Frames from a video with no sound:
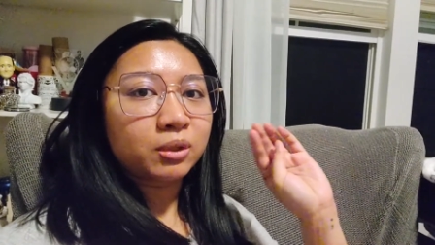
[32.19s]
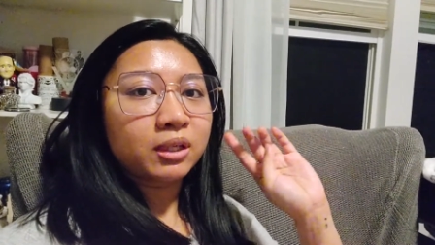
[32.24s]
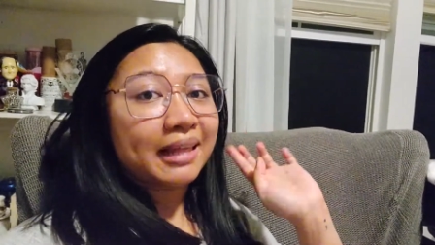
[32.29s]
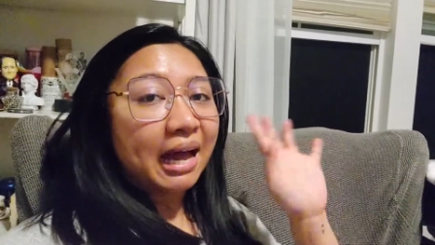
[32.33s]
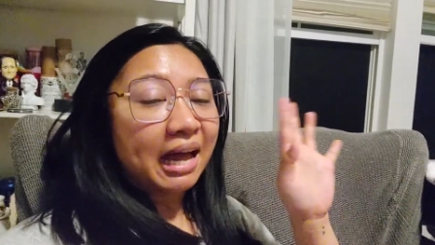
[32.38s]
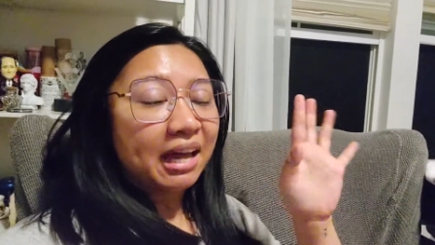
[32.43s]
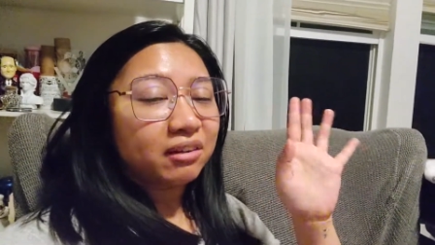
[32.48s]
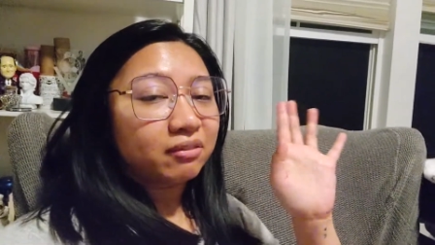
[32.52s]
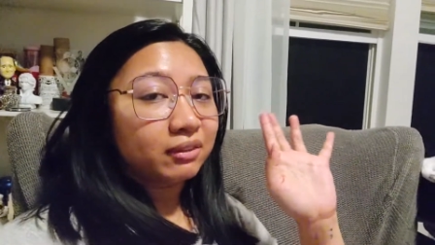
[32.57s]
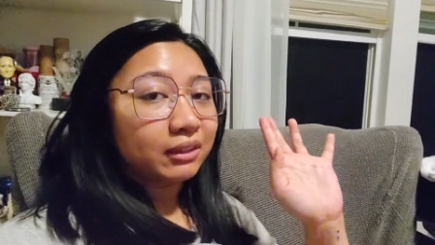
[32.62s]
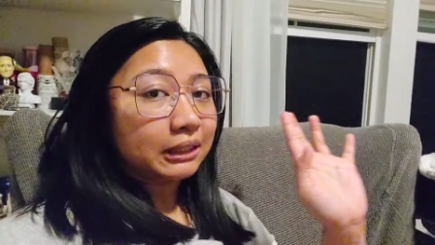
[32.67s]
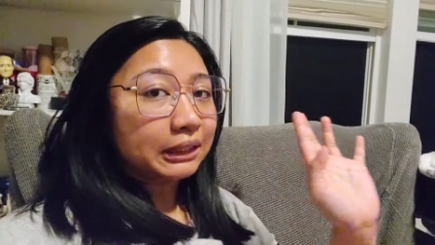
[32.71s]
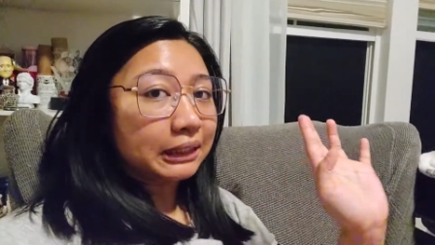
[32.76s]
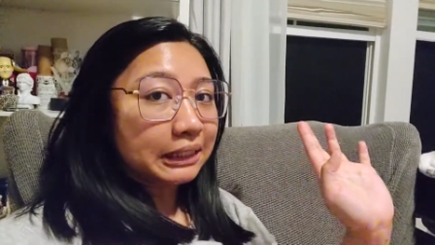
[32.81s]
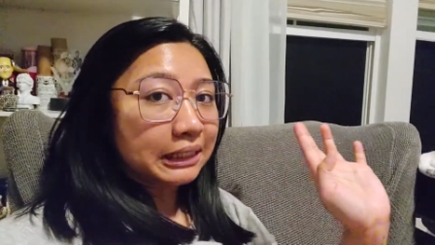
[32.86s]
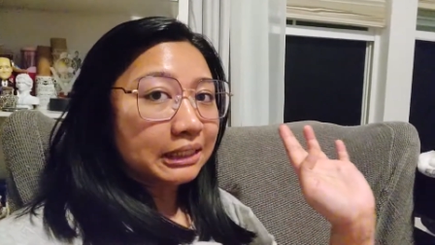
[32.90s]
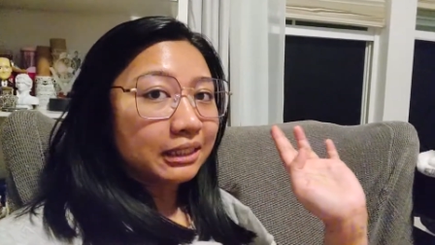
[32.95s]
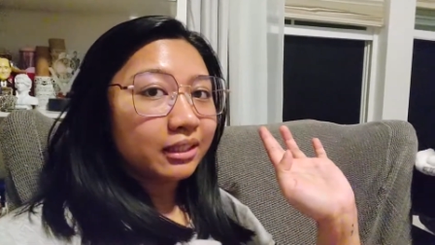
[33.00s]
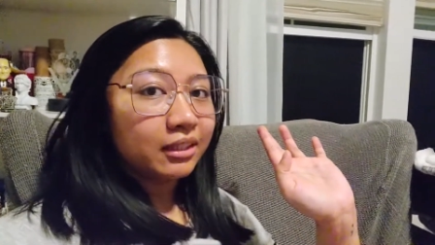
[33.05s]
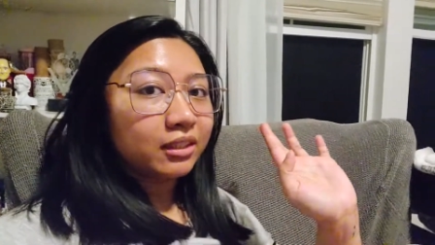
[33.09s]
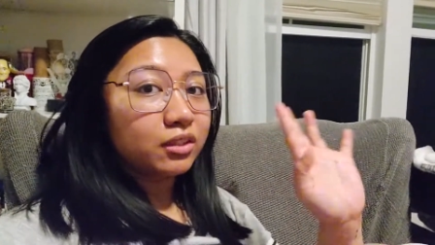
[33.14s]
the Ivy
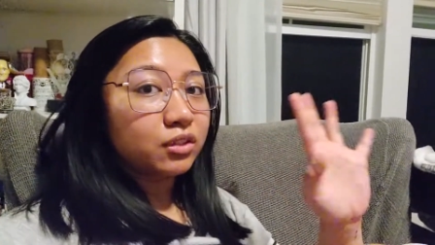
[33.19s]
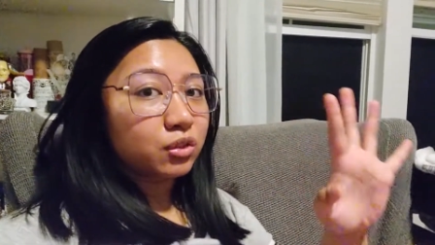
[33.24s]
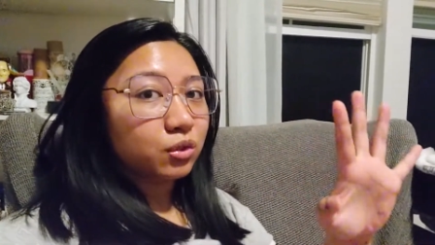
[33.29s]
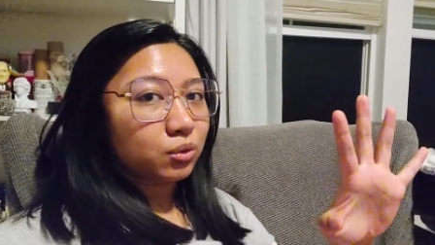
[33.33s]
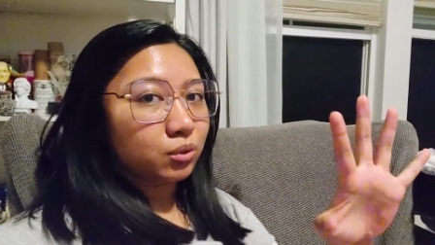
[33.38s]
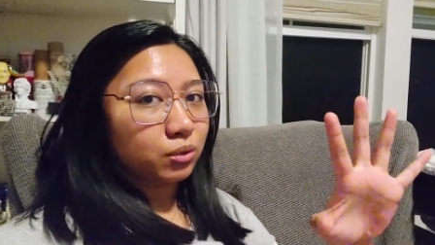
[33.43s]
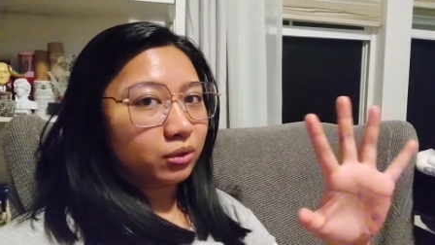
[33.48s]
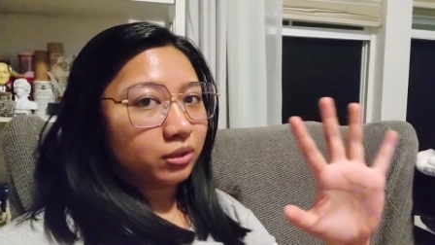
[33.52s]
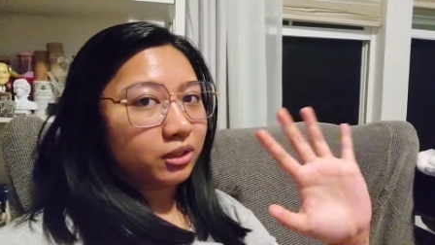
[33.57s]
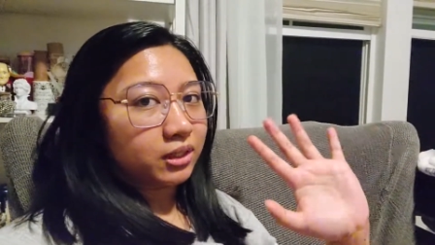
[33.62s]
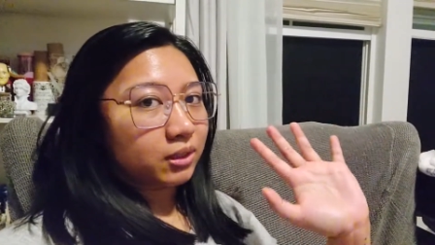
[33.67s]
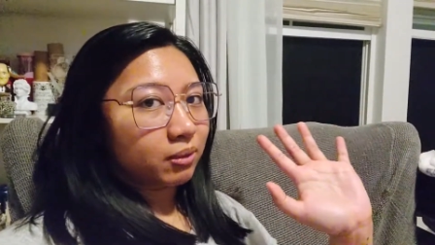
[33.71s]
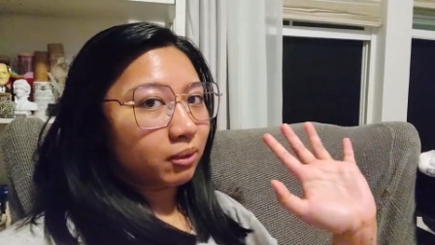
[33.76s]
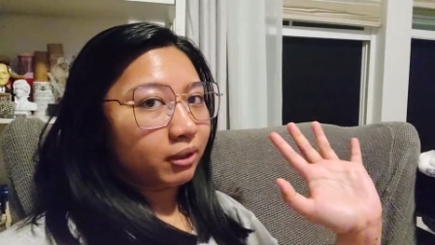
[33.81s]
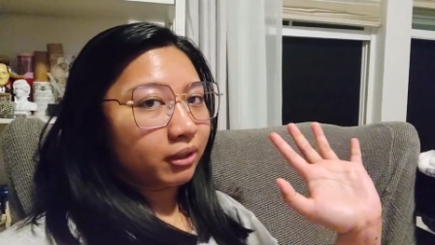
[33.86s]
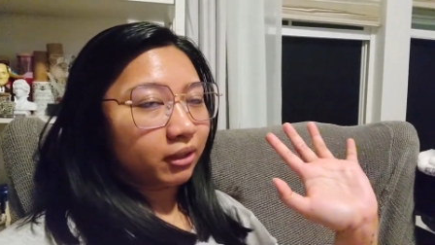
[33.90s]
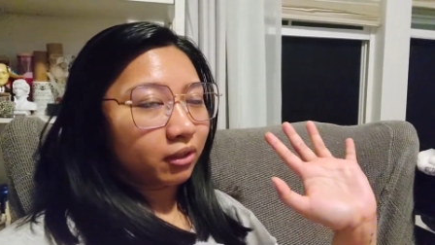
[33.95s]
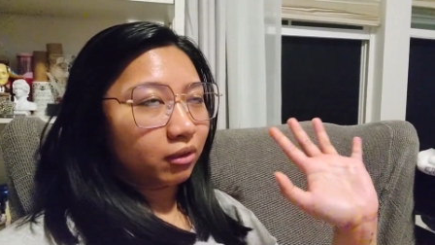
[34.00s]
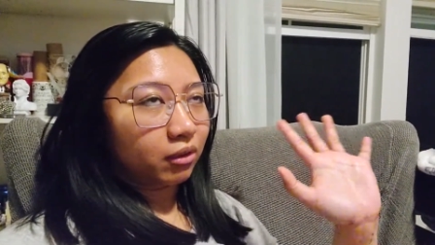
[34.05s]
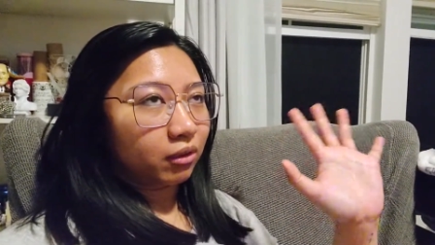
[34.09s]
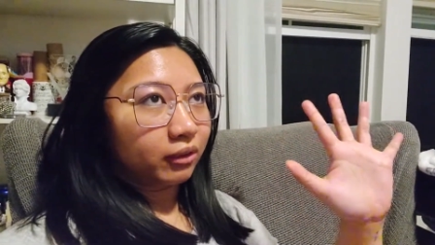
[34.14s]
League schools. That's why
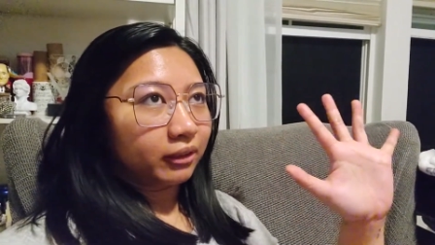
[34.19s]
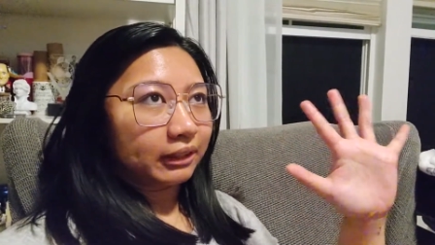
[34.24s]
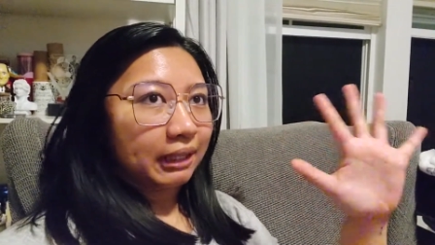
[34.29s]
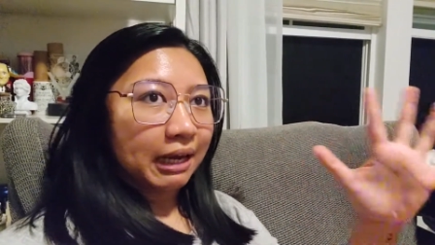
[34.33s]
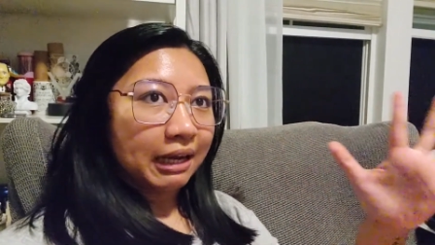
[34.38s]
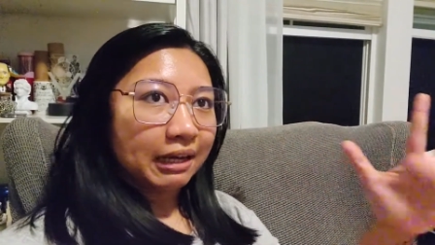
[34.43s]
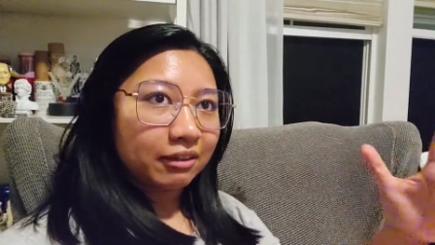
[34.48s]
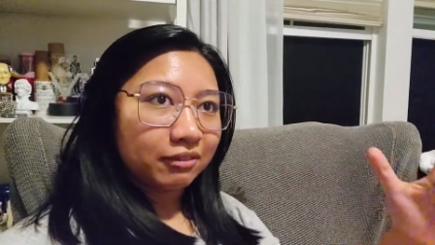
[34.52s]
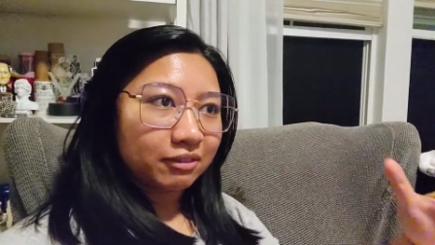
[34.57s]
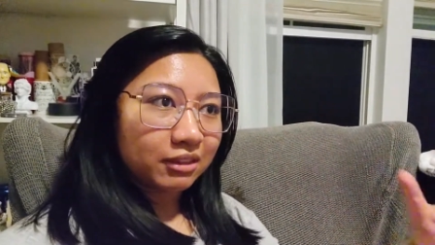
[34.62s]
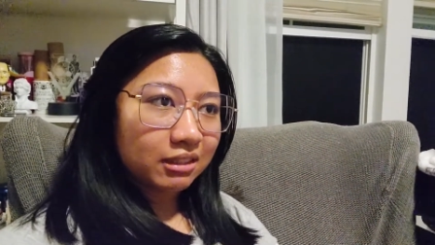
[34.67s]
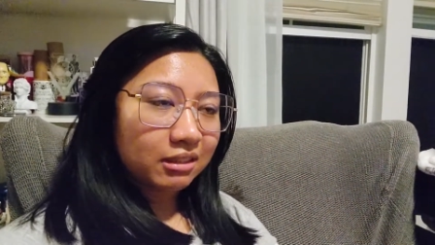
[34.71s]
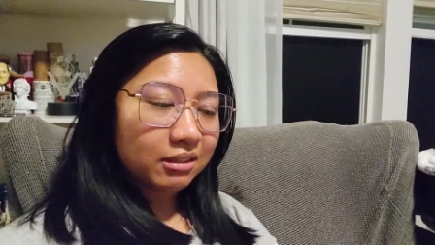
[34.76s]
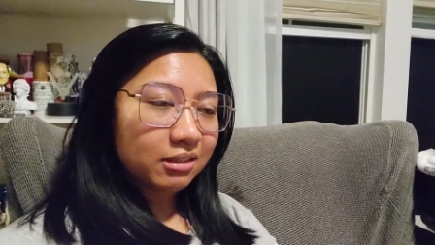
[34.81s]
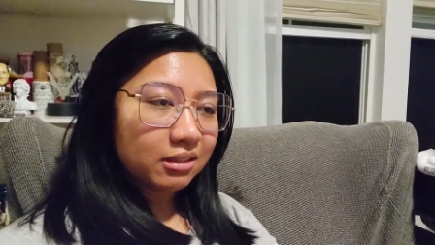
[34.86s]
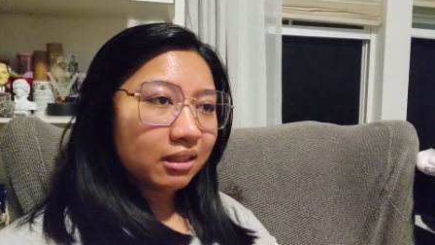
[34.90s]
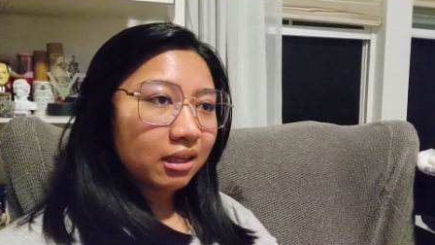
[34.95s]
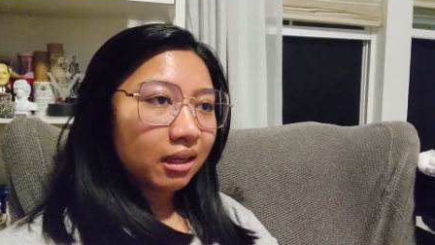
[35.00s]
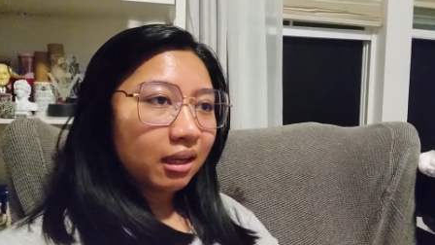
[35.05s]
they're called Ivies.